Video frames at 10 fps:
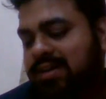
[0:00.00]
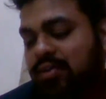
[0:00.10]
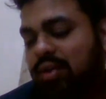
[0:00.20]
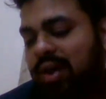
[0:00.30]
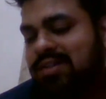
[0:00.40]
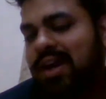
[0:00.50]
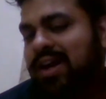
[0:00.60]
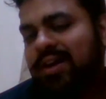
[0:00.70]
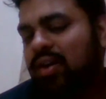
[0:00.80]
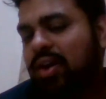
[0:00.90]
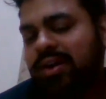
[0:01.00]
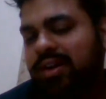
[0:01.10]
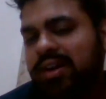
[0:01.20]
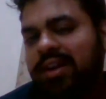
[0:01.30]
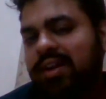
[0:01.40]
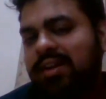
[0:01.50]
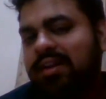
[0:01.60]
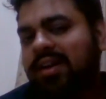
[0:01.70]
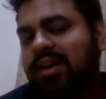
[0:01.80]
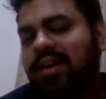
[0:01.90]
Newcastle are not
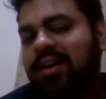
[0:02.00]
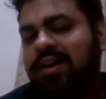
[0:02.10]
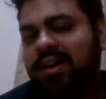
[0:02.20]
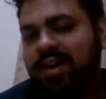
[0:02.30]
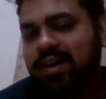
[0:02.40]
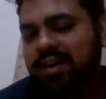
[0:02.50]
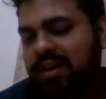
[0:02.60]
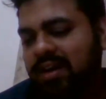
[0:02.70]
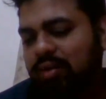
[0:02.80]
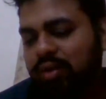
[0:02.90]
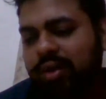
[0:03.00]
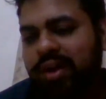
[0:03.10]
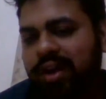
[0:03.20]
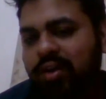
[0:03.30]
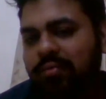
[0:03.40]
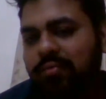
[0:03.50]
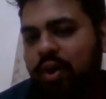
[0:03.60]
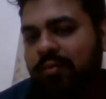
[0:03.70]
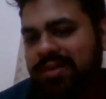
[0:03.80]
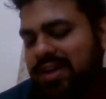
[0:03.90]
in a good run of
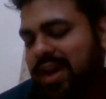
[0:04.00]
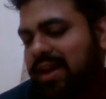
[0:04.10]
form, is it?